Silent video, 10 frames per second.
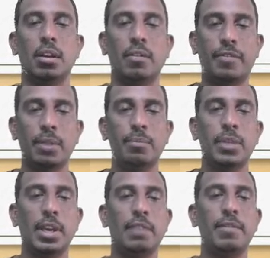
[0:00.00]
From
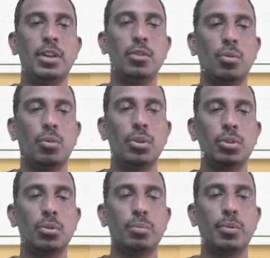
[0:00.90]
AV node
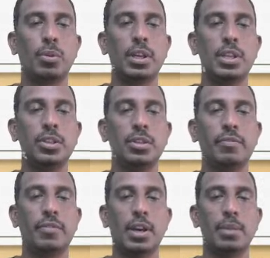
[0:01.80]
through Purkinje
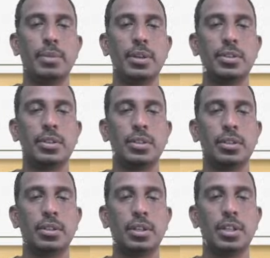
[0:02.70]
fibers,
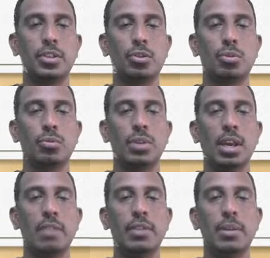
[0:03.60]
that is through
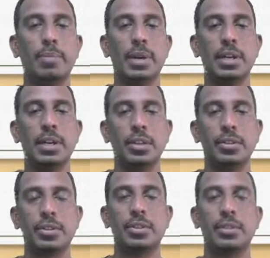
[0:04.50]
AV
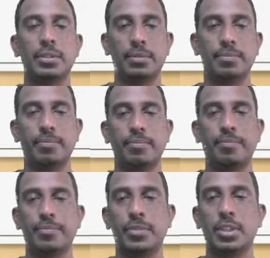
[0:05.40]
bundles.
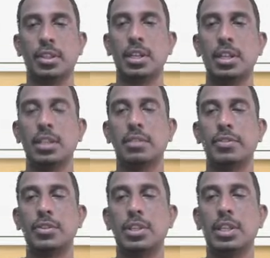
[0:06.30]
That is, if
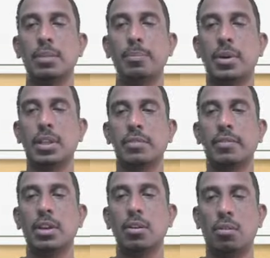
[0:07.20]
you see the
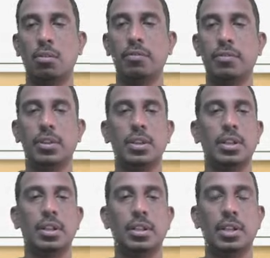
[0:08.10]
pathway of
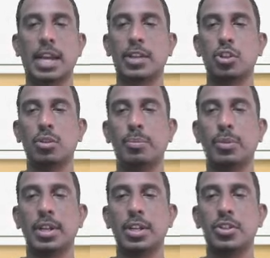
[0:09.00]
the action
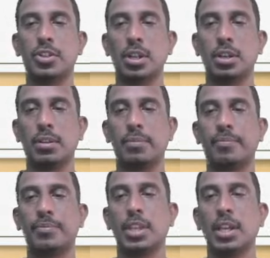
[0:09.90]
potential,
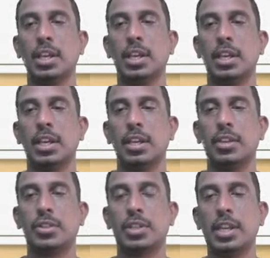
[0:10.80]

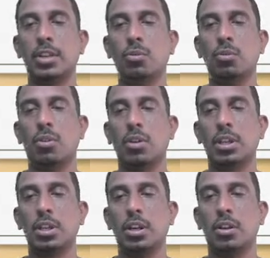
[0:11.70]

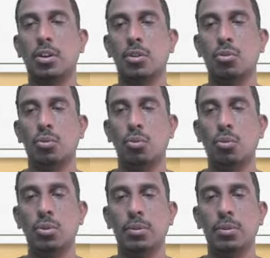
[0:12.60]
sino-auricular node